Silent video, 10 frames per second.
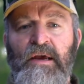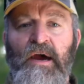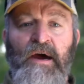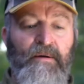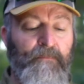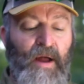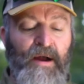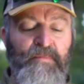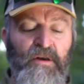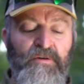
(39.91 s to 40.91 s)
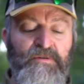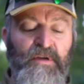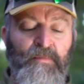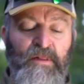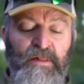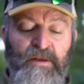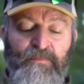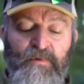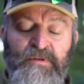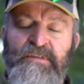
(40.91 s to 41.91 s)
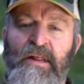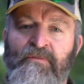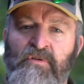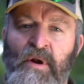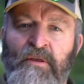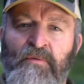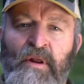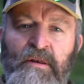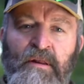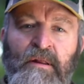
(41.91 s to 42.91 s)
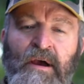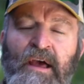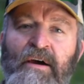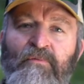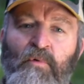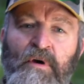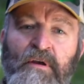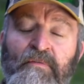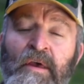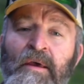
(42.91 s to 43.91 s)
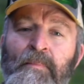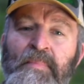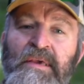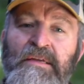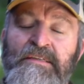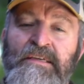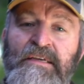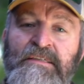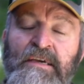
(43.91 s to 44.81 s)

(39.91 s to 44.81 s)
I'm going to do something a little different. Instead of direct threading it, I have one of B&T's